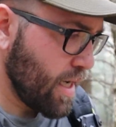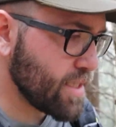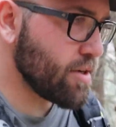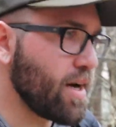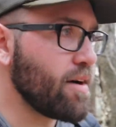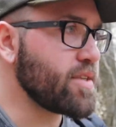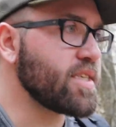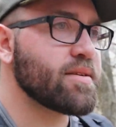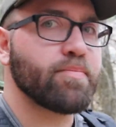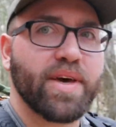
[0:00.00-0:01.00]
I still have a
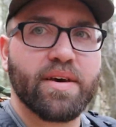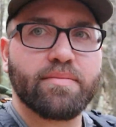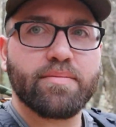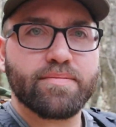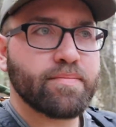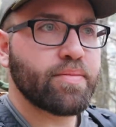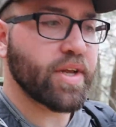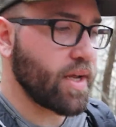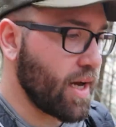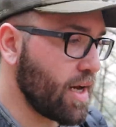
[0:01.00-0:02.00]
decent bit, but
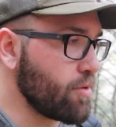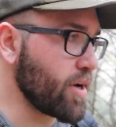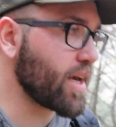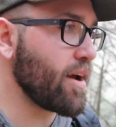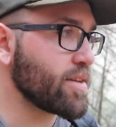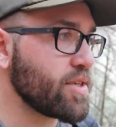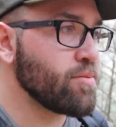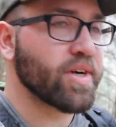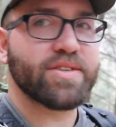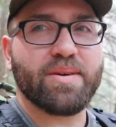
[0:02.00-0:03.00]
I don't want to carry too
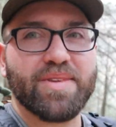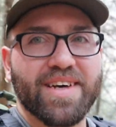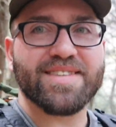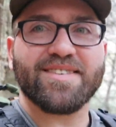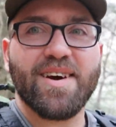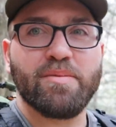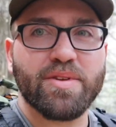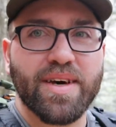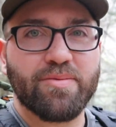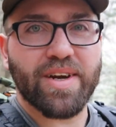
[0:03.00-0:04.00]
much up that scramble
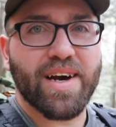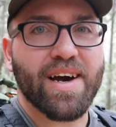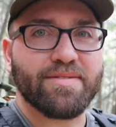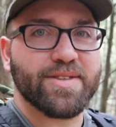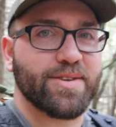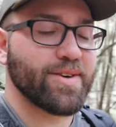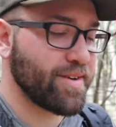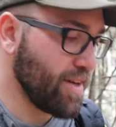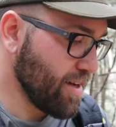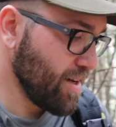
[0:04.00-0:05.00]
than what I have to.
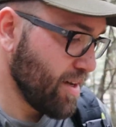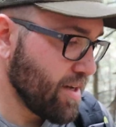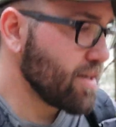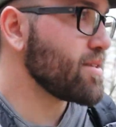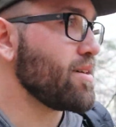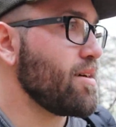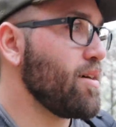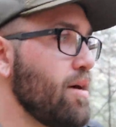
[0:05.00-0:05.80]
So.